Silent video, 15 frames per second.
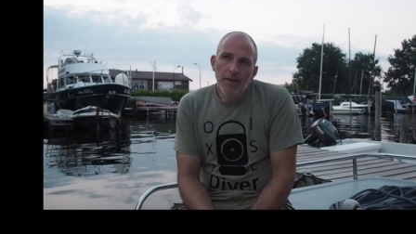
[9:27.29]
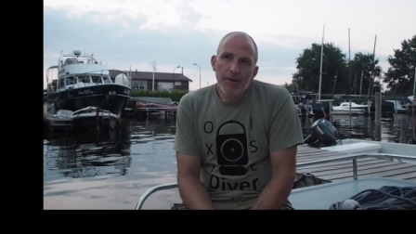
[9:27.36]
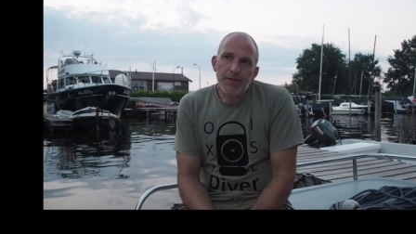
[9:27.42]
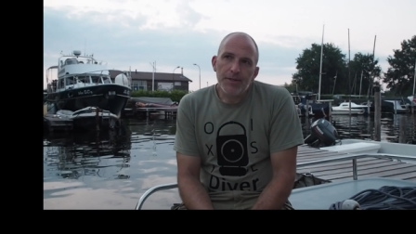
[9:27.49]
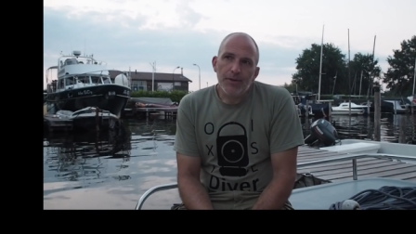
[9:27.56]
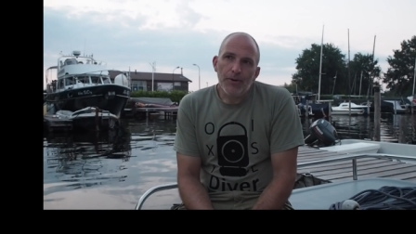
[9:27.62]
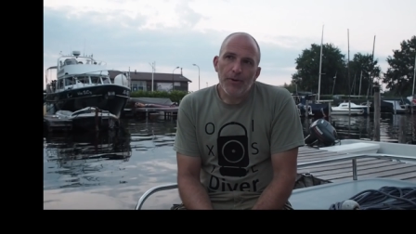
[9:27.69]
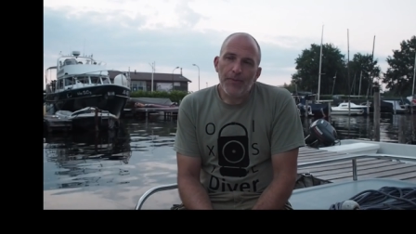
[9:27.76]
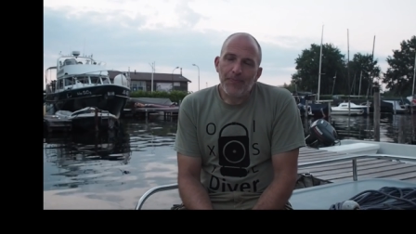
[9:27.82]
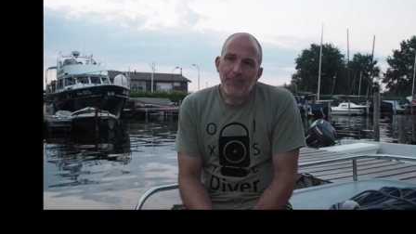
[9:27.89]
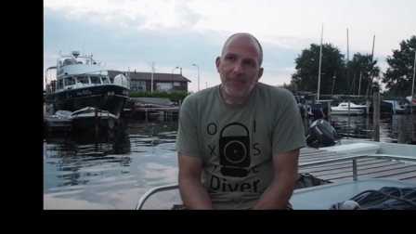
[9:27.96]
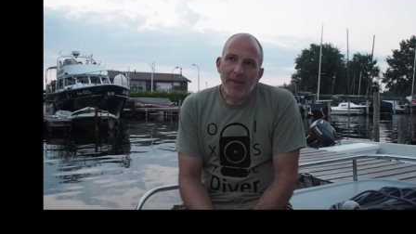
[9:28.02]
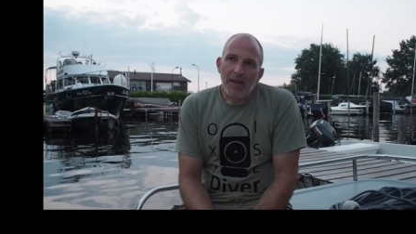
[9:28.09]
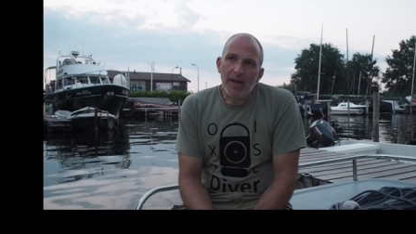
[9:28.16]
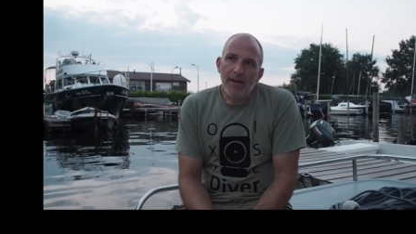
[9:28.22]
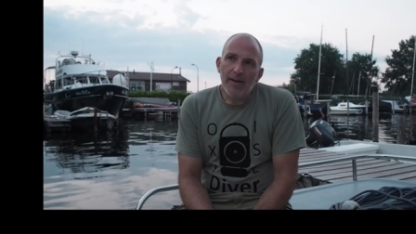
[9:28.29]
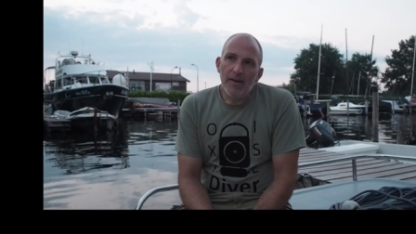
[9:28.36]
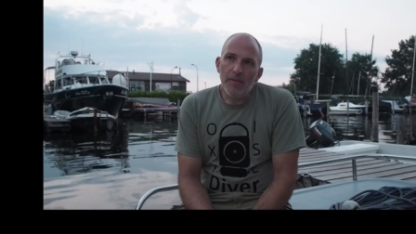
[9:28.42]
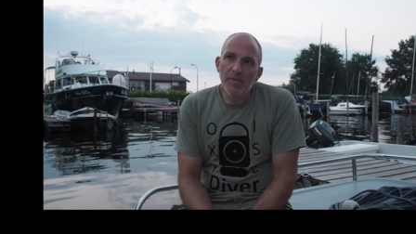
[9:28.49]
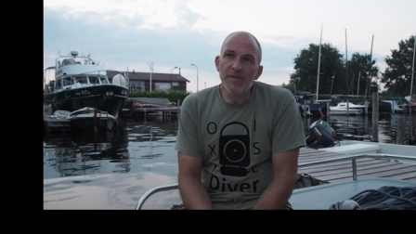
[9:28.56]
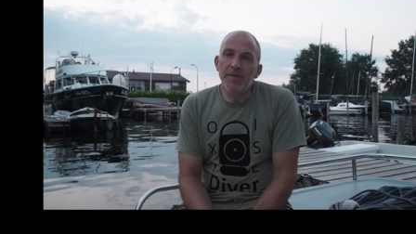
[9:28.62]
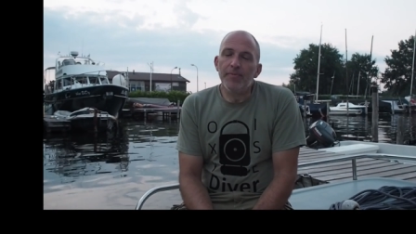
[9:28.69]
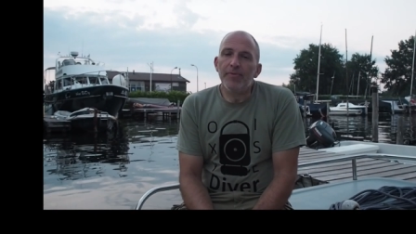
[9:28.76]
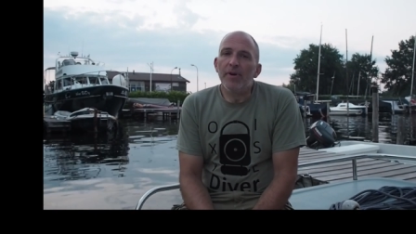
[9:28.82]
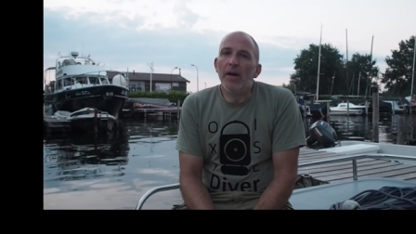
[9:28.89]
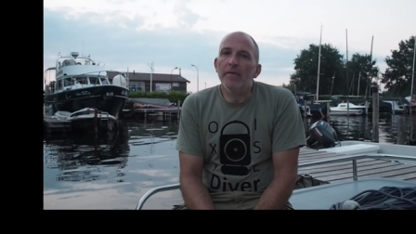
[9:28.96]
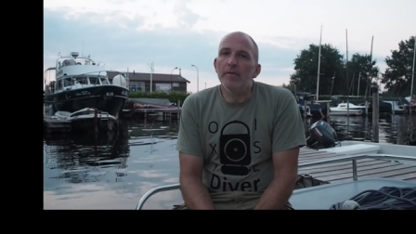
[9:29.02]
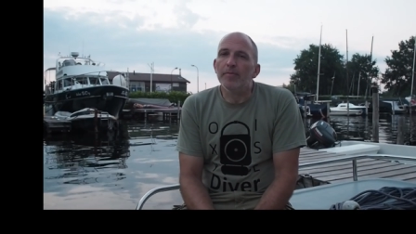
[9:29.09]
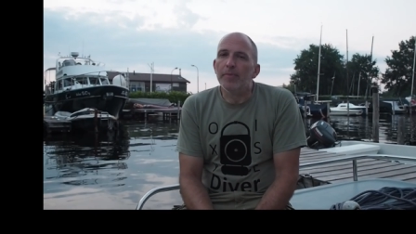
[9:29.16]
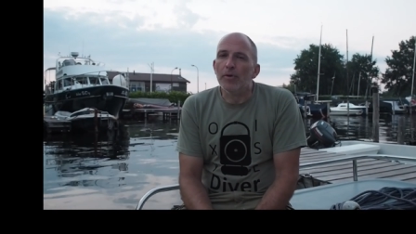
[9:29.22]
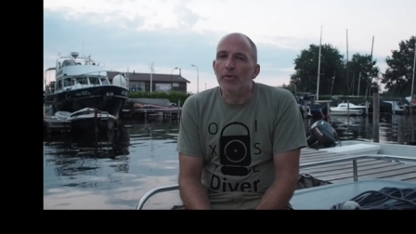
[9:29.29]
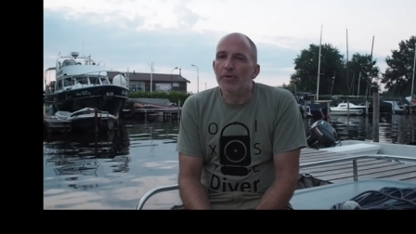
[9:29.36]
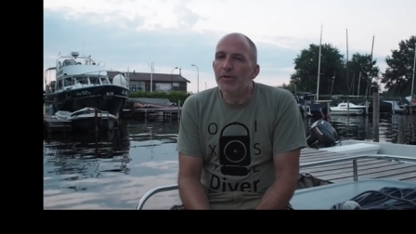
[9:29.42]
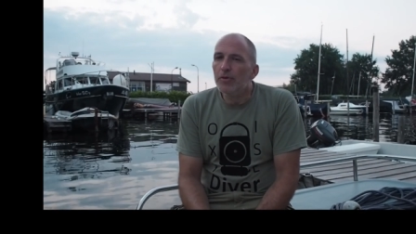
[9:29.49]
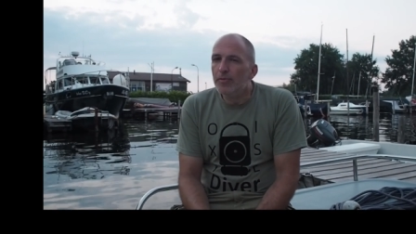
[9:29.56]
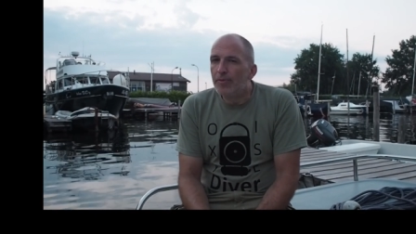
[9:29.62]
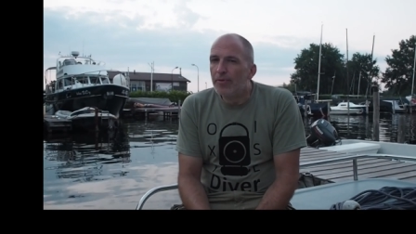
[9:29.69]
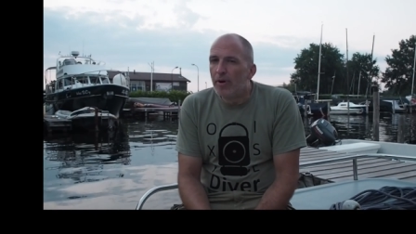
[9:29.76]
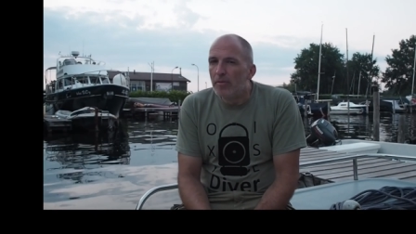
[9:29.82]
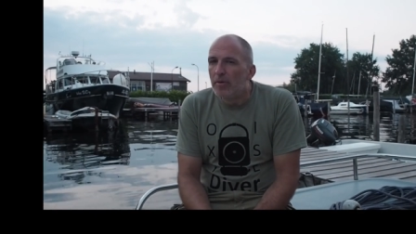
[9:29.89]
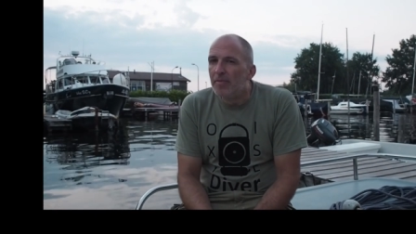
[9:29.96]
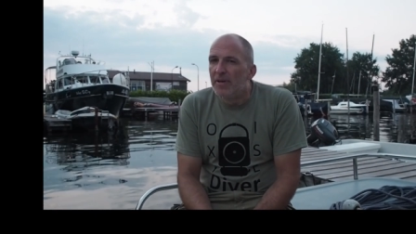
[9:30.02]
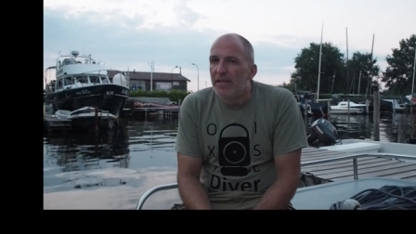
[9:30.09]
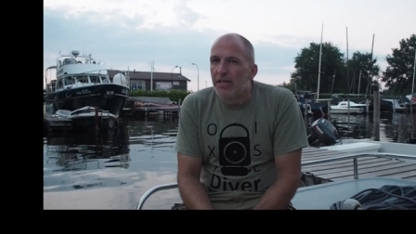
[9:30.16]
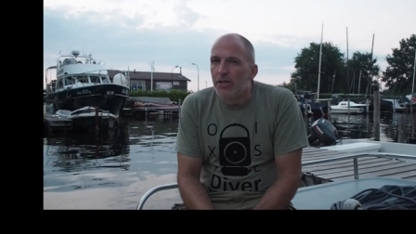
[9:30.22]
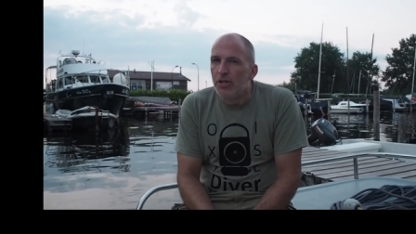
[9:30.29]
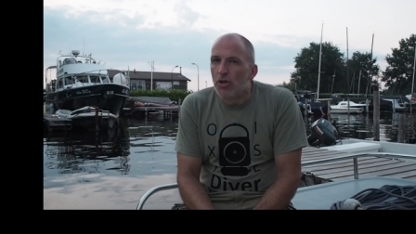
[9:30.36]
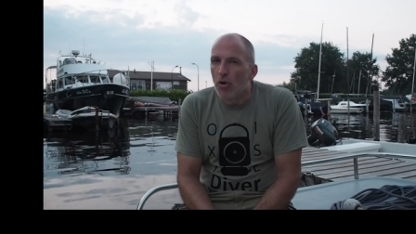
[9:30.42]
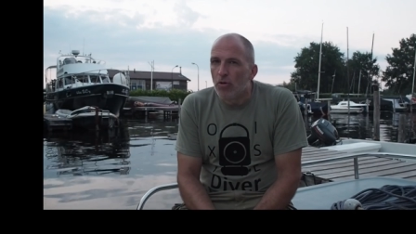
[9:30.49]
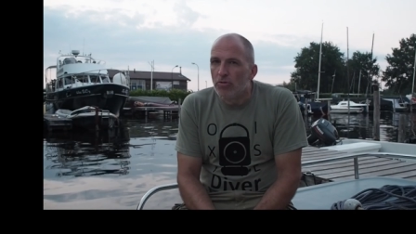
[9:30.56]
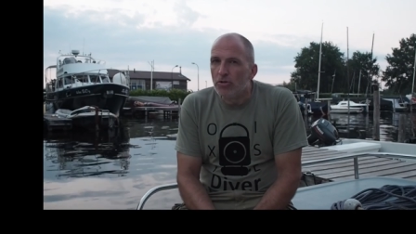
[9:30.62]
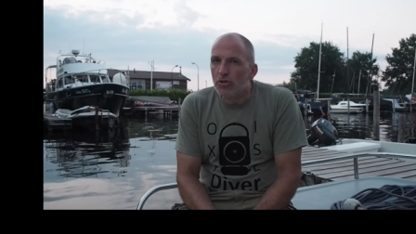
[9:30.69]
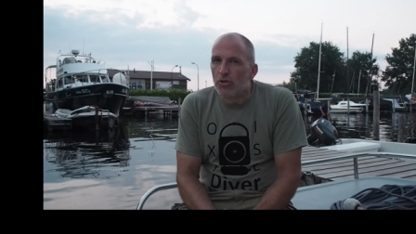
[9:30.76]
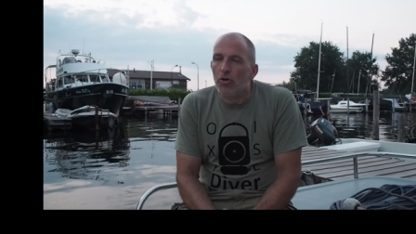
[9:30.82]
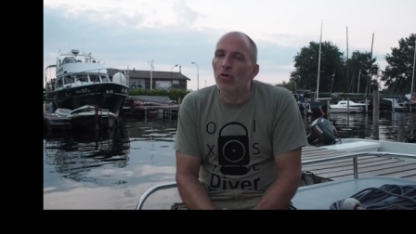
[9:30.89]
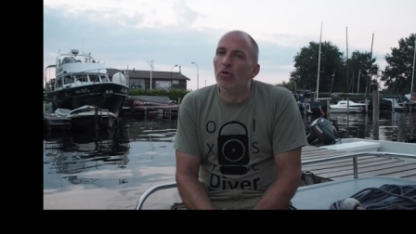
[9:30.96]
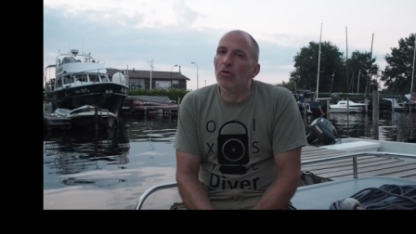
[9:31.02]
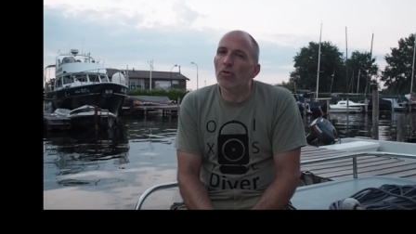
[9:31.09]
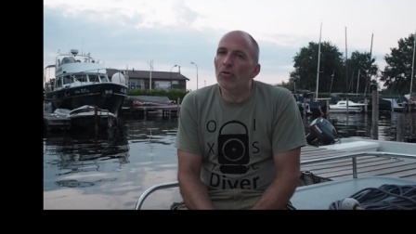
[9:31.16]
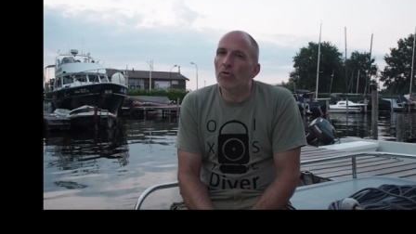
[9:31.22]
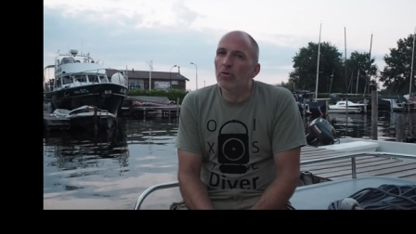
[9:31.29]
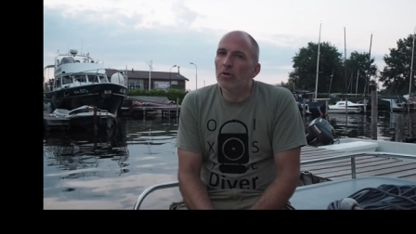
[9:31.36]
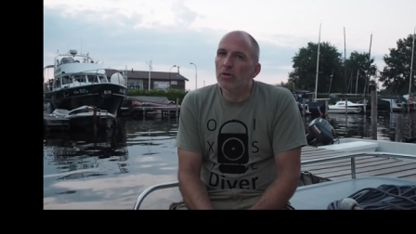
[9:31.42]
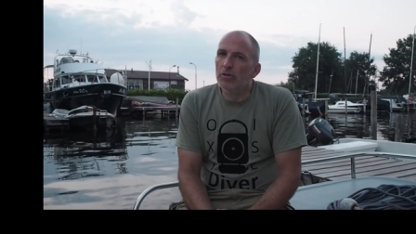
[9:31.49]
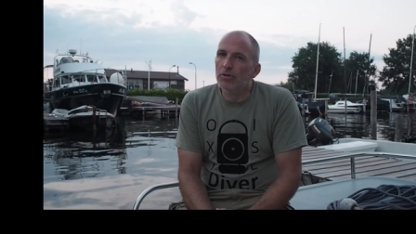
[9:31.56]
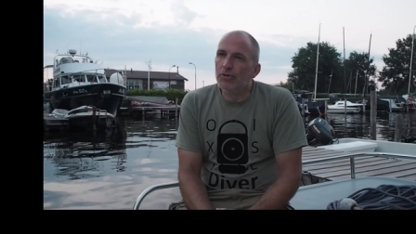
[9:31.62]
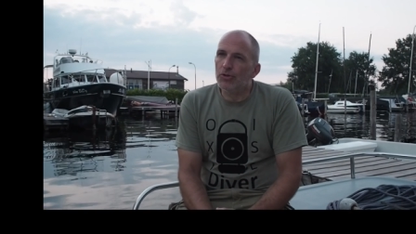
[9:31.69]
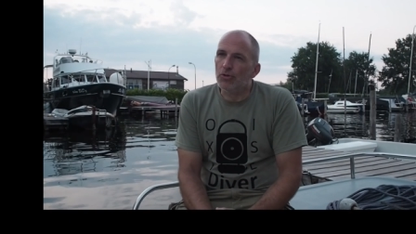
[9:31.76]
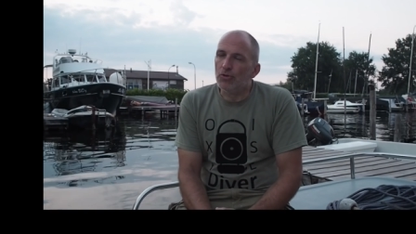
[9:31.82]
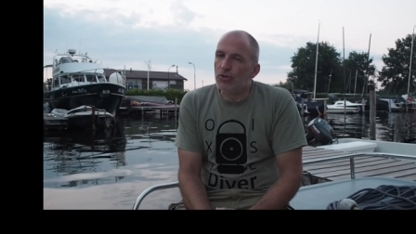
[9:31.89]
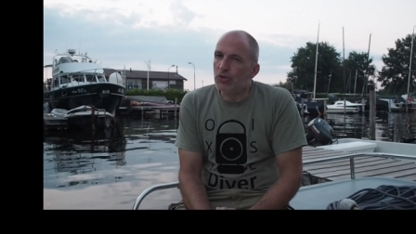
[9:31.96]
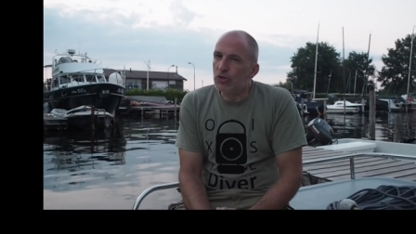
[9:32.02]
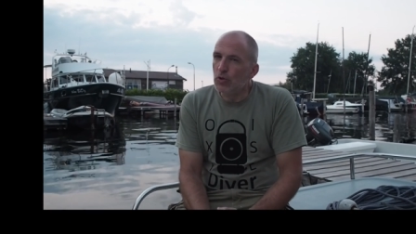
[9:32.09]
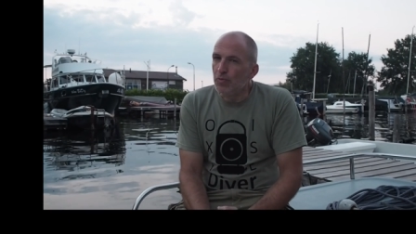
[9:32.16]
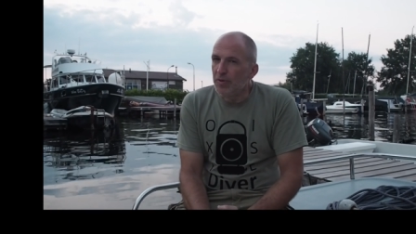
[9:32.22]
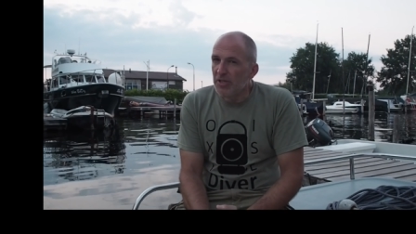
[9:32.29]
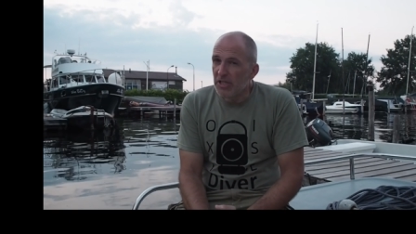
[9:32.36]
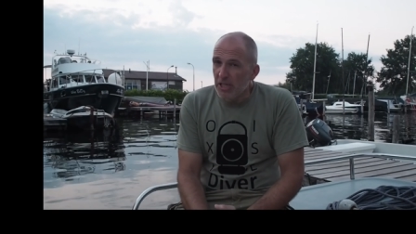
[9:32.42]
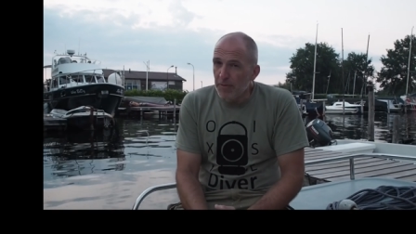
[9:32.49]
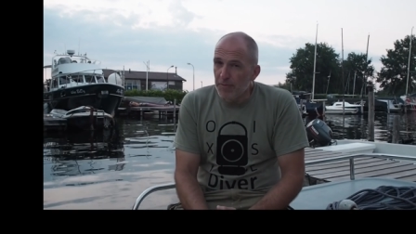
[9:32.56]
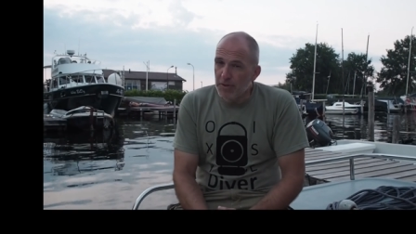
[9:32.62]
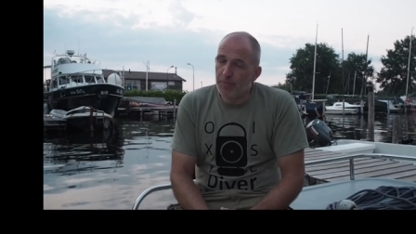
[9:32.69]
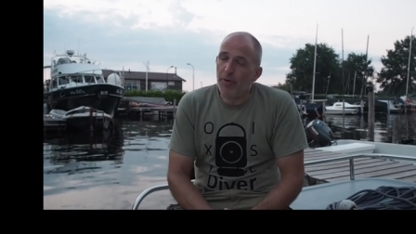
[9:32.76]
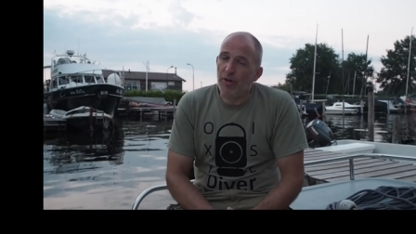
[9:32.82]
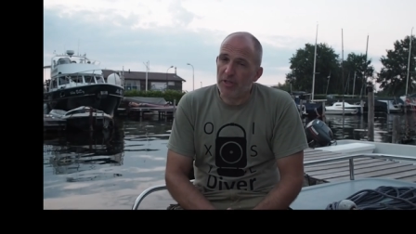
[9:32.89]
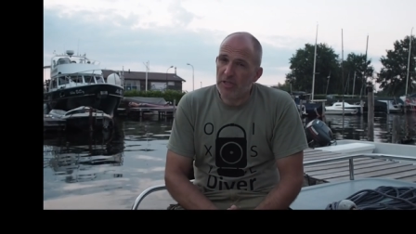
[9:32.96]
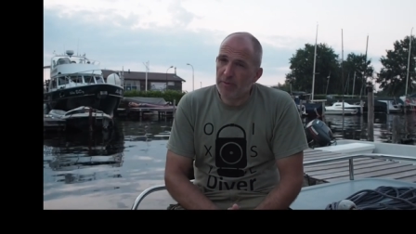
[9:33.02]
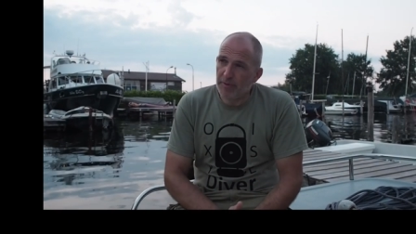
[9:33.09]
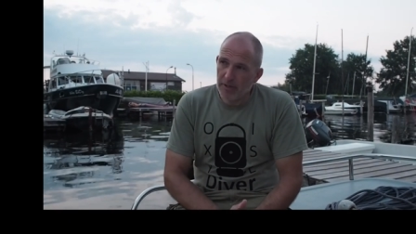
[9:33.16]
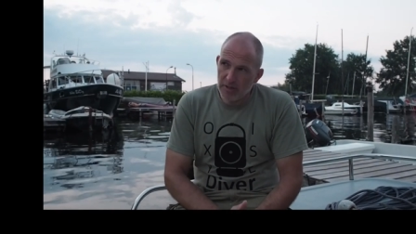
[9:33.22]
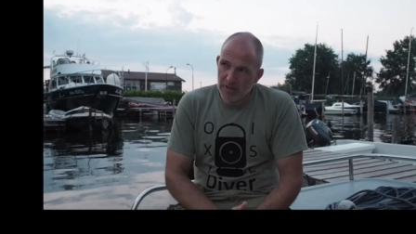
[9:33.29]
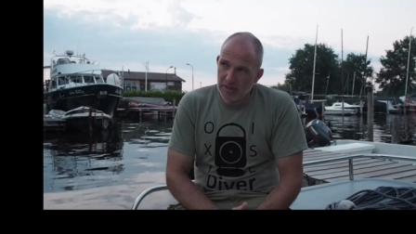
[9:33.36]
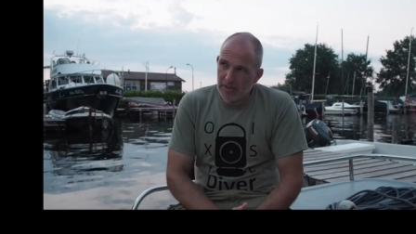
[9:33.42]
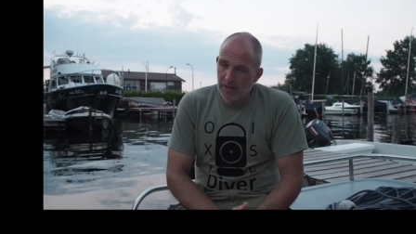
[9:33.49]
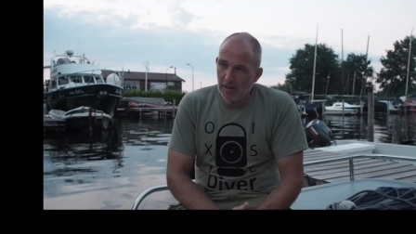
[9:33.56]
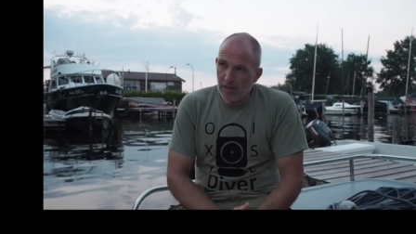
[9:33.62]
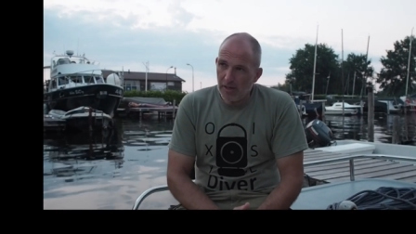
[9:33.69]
So with a private boat, you probably don't go to super deep spots because